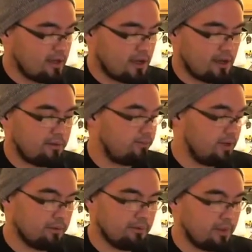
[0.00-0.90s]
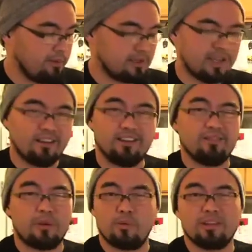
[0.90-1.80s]
You know, maybe daily.
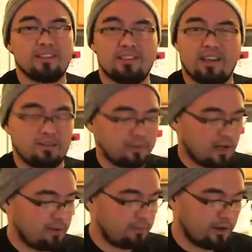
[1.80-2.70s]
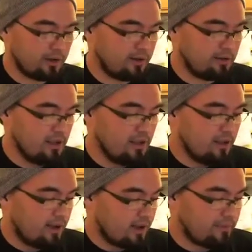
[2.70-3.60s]
Maybe once a day is probably pretty good.
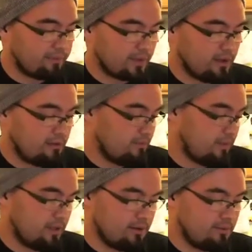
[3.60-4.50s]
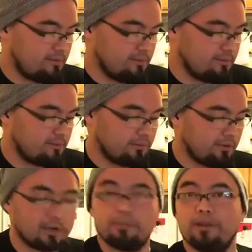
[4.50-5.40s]
And
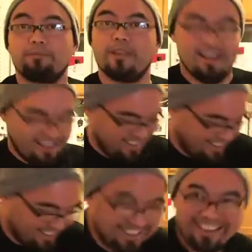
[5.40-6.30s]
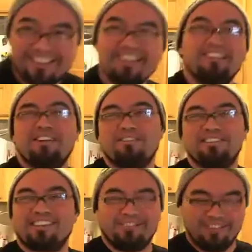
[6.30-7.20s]
fuck me. I
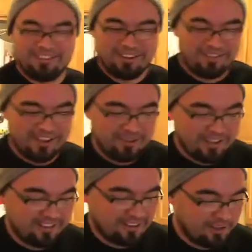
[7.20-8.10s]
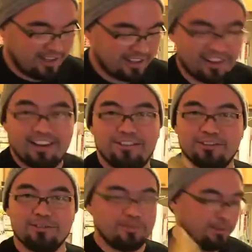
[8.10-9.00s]
used to get rid of it. I didn't even the whole ending. I didn't
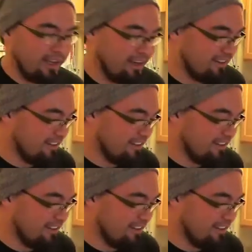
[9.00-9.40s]
even use the banana.